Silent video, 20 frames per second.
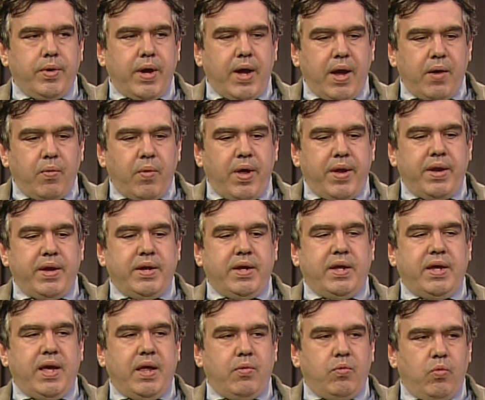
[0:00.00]
I want to
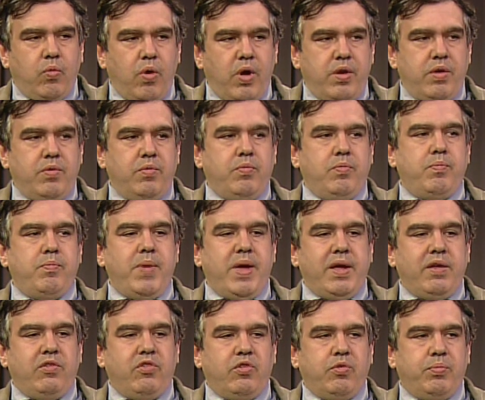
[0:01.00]
get one
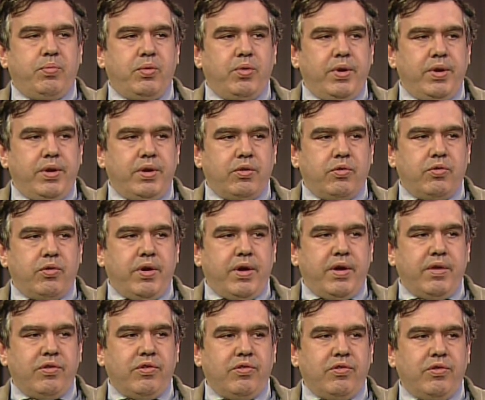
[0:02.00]
major point
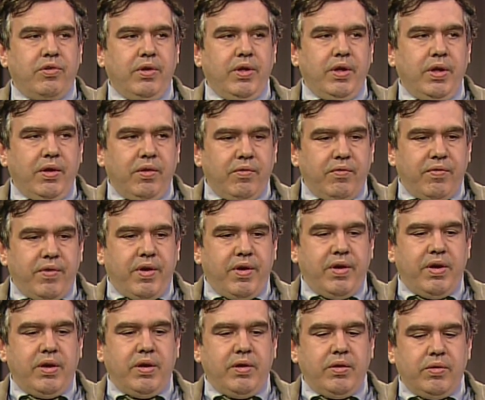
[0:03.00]
across
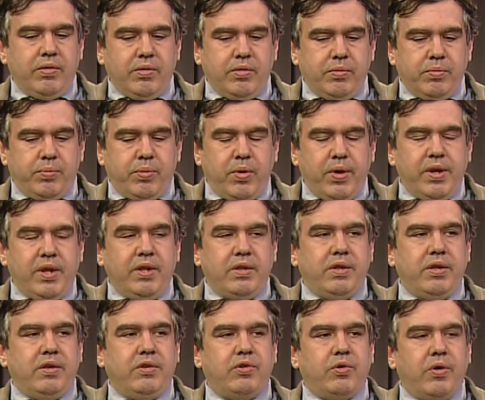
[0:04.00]
very
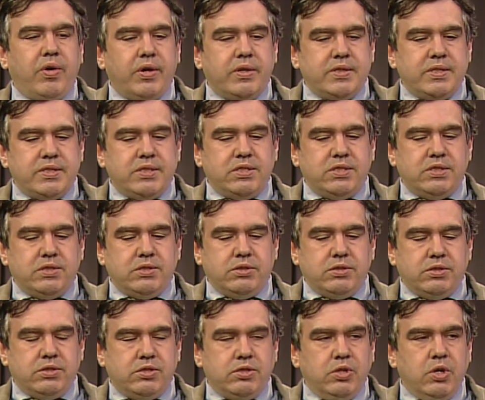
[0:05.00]
pointedly to our
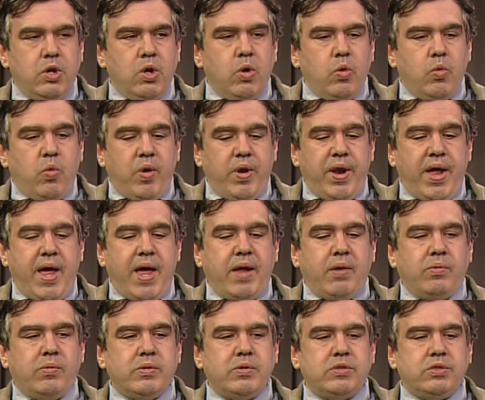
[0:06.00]
listeners. When
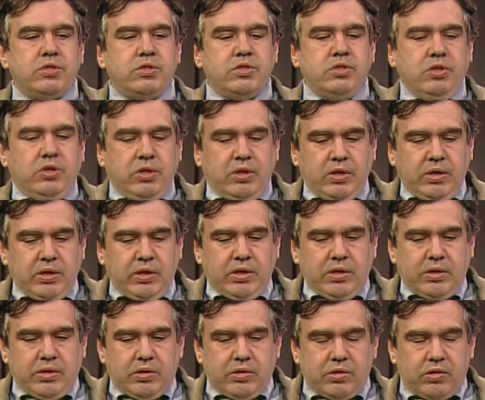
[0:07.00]
I was
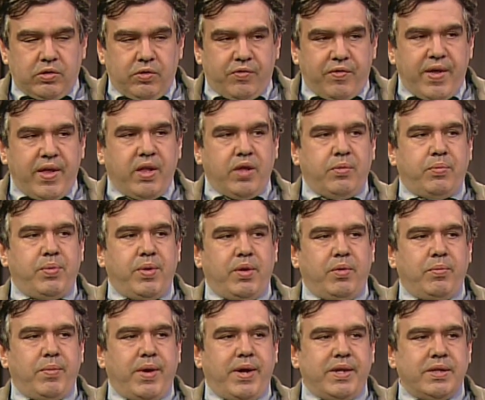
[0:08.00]

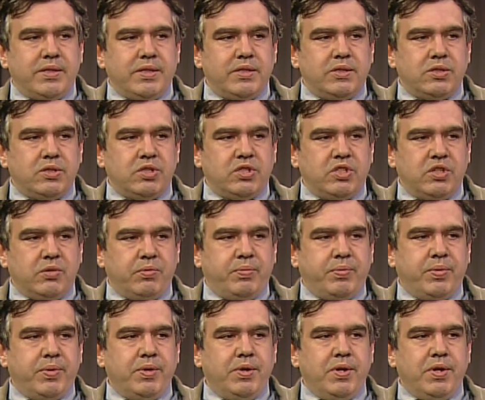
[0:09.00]
developing my
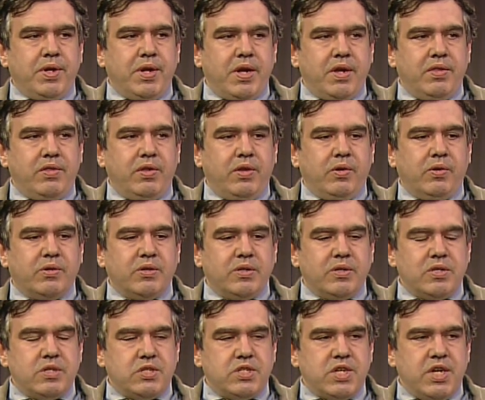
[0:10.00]
leadership in the
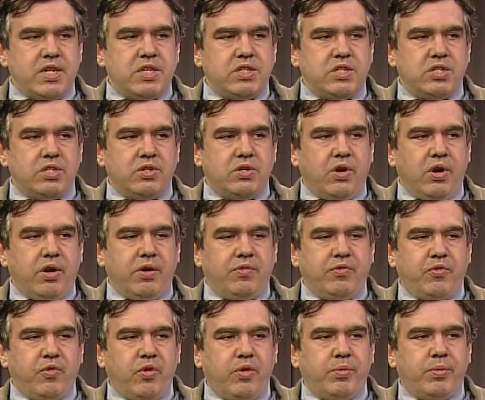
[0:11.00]
organization, our
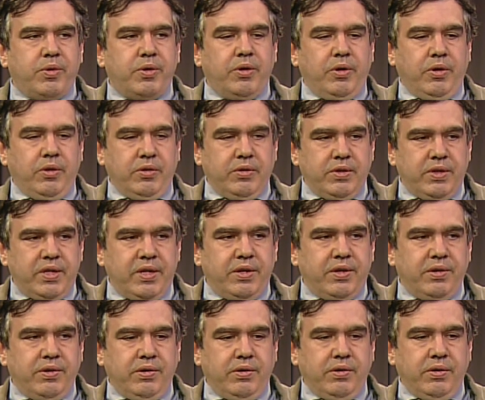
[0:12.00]
former
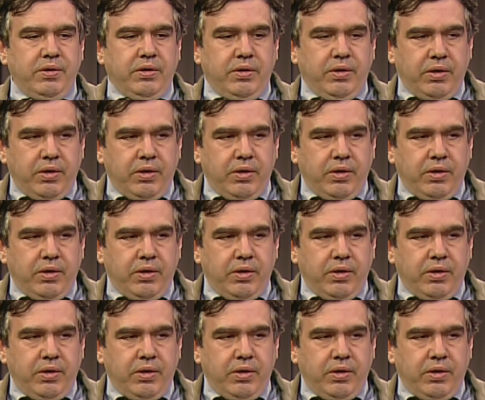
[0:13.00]
leader,